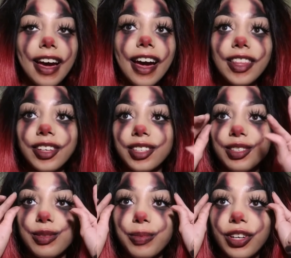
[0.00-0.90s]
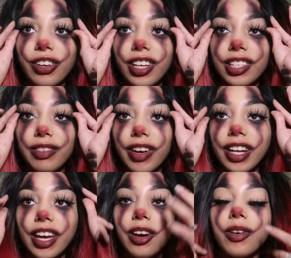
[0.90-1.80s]
I look super crazy right
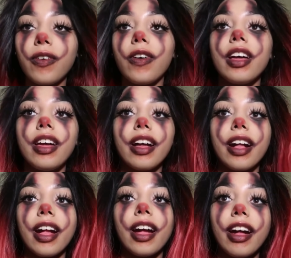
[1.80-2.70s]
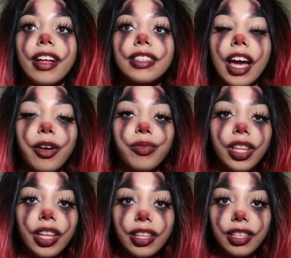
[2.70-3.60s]
now, and I
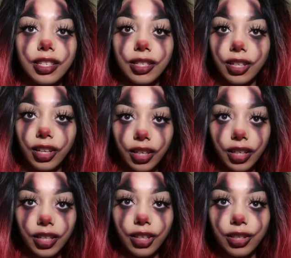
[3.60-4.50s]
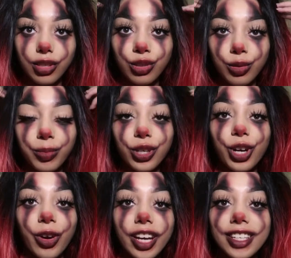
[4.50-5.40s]
really like this look. It looks super
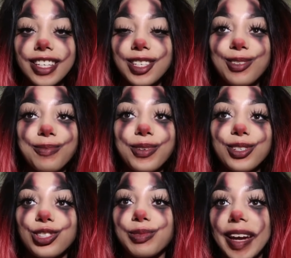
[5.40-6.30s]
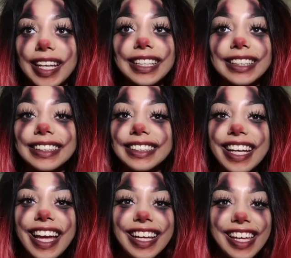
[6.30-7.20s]
crazy, super dramatic.
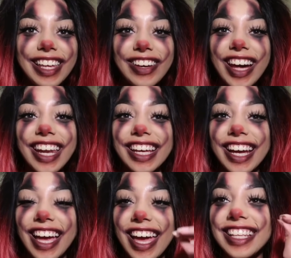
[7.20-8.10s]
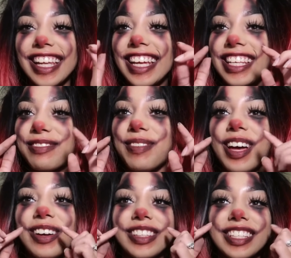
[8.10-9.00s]
Ew, I hate that I
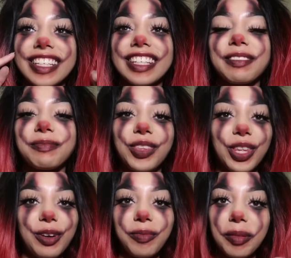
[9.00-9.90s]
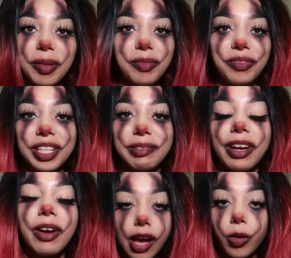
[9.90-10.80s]
smile and it's like, no, I'm not even gonna
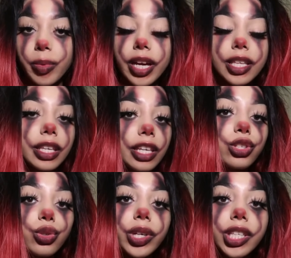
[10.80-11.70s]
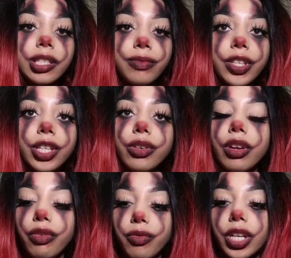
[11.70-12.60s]
smile. I hope you guys enjoyed this video.
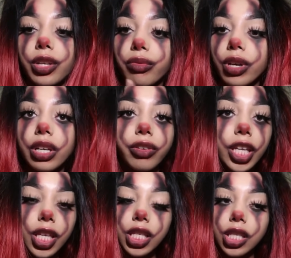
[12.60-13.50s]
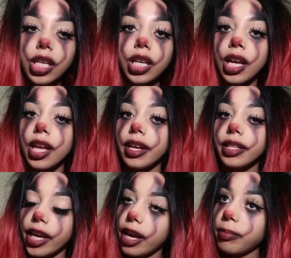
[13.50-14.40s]
If you want to recreate this look,
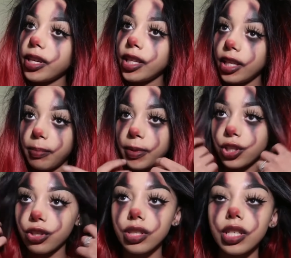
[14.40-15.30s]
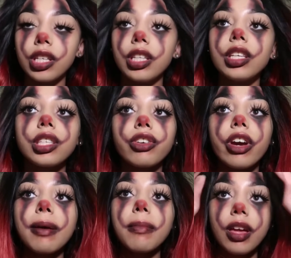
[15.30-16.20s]
tag me in any pictures in
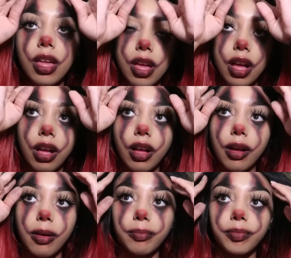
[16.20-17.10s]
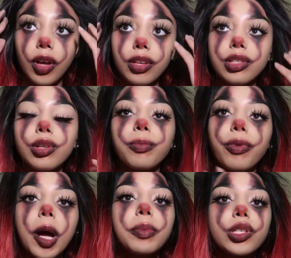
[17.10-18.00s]
Instagram. Also
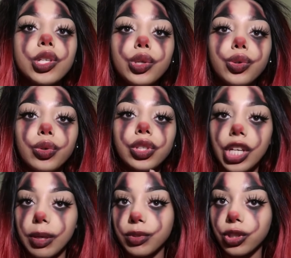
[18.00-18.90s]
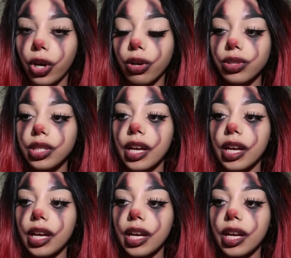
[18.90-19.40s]
props to James Charles.